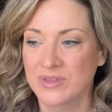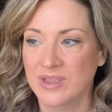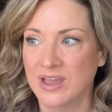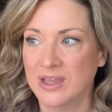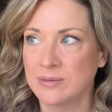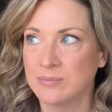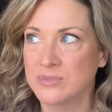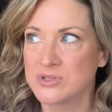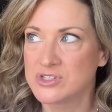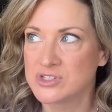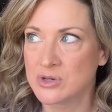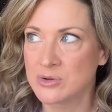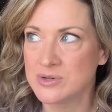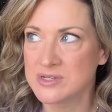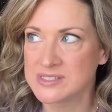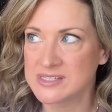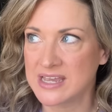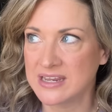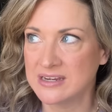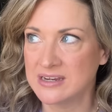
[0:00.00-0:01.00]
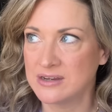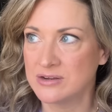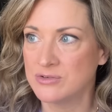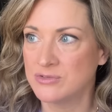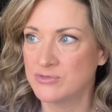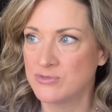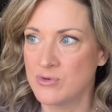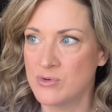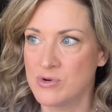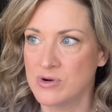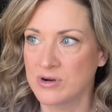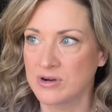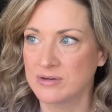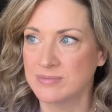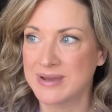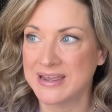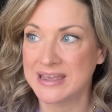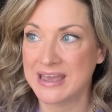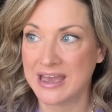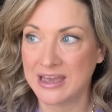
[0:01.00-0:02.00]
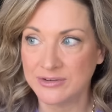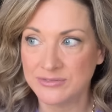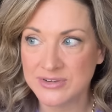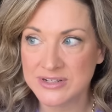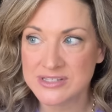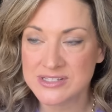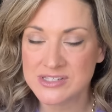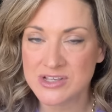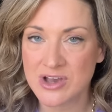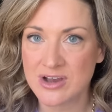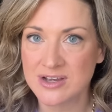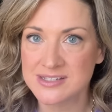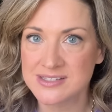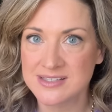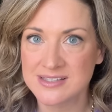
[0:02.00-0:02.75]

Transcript: I'm so excited for my Advent socks